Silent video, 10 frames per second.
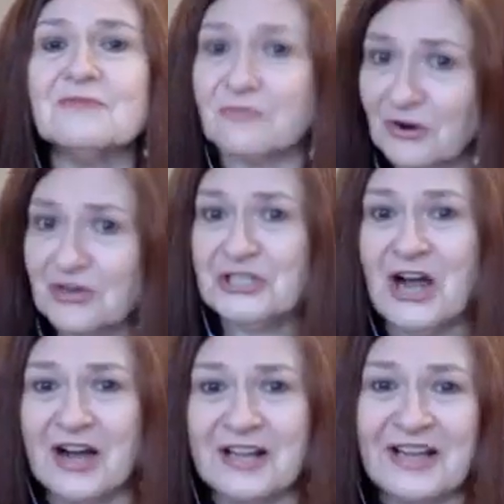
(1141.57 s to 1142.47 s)
very
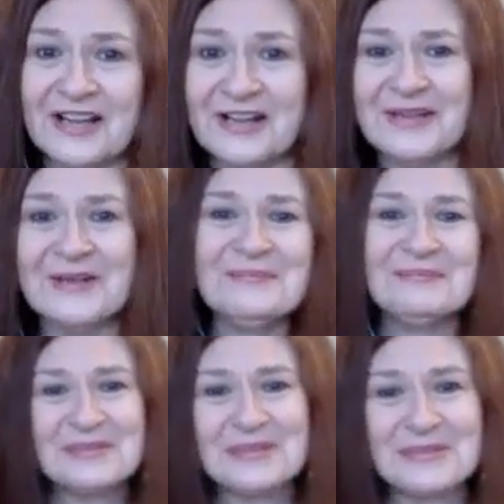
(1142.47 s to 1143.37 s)
shocking
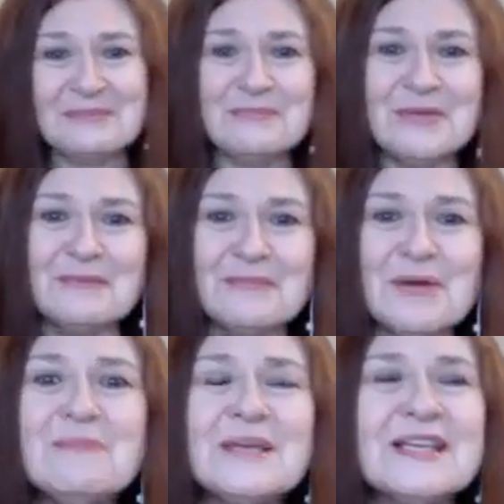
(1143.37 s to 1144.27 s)
to
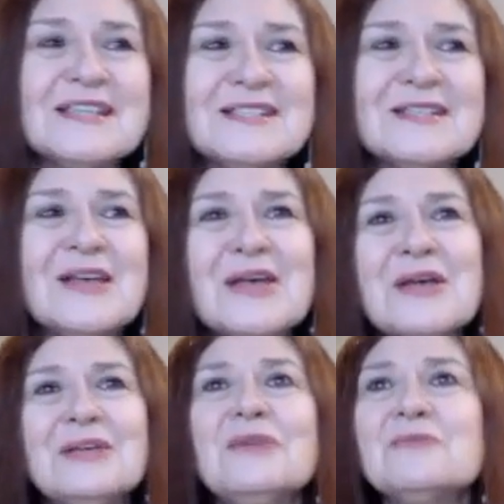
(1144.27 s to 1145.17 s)
people because,
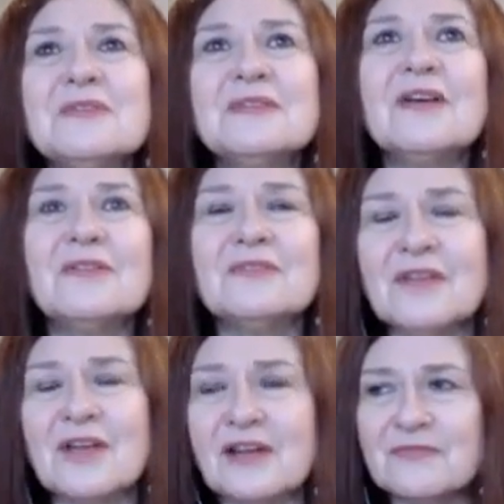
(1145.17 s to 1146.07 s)
a
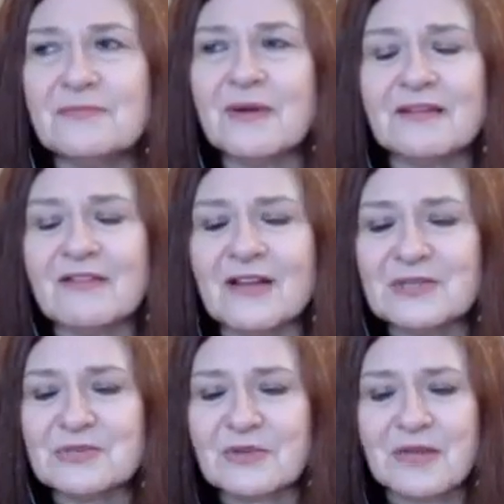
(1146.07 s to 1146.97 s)
lot of my
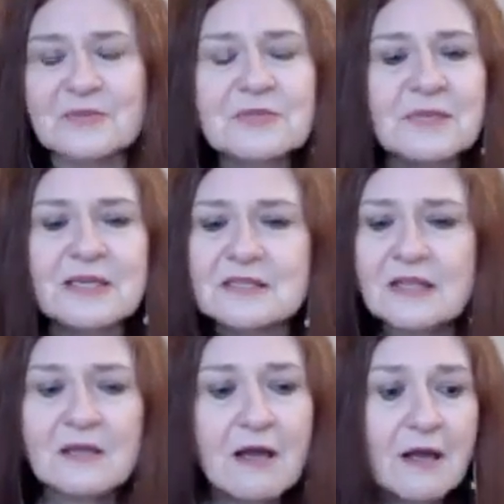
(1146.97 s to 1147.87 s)
clients will come to me and say,
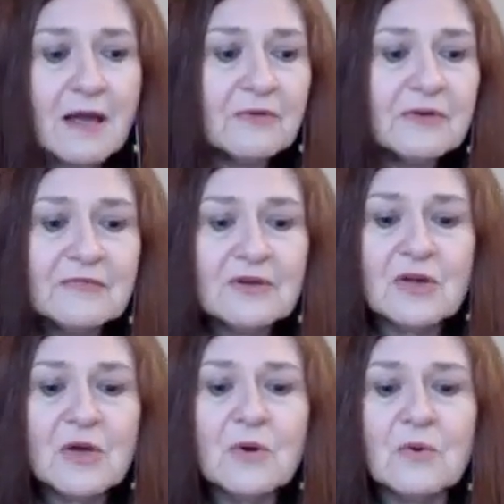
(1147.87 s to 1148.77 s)
I don't even
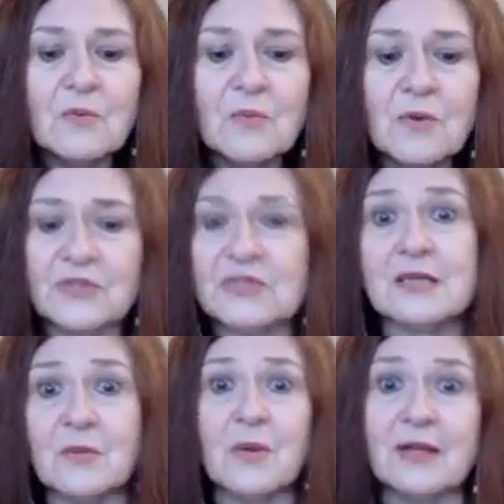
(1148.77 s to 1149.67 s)
know where the
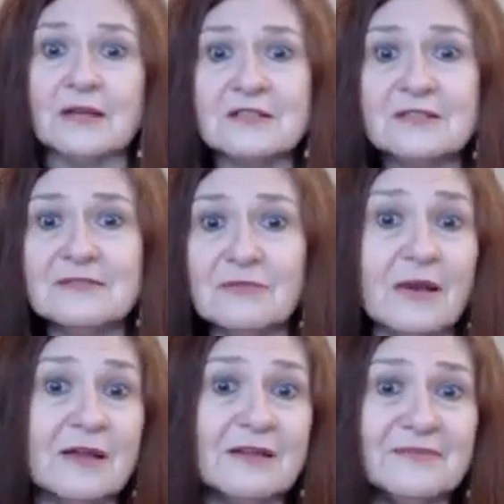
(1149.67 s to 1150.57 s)
day went,
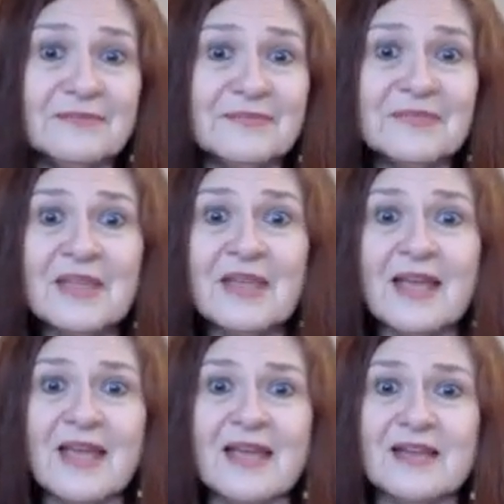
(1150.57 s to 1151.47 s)
right?
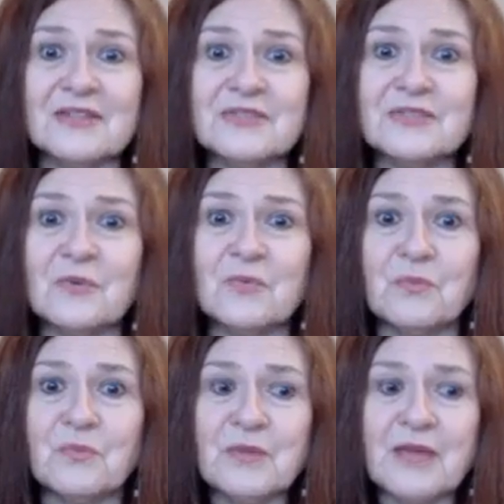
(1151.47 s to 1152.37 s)
And so
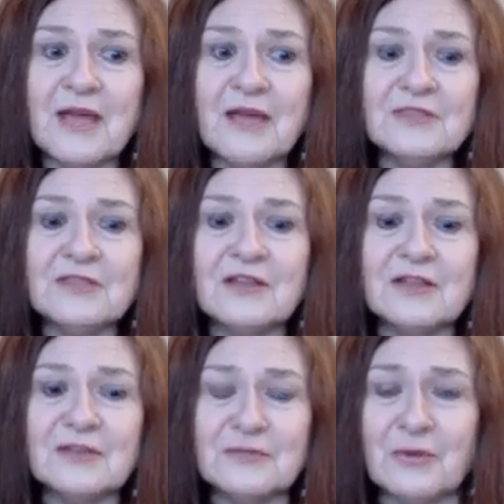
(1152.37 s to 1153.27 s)
we have to kind
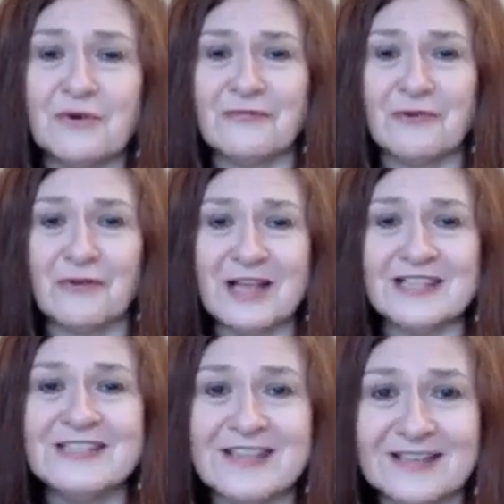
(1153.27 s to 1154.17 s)
of do a
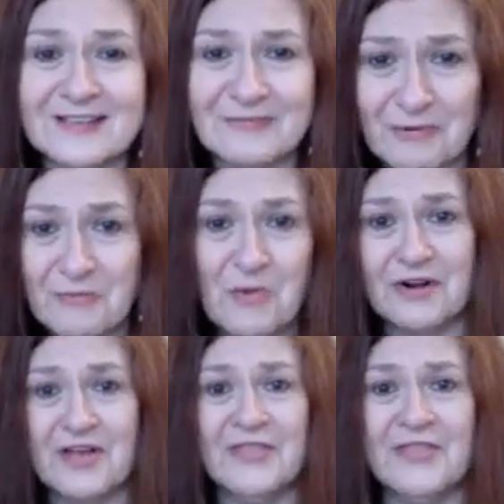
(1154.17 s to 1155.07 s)
forensic report
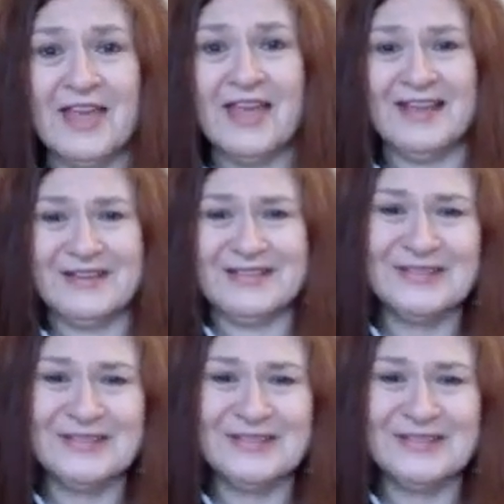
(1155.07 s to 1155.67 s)
on that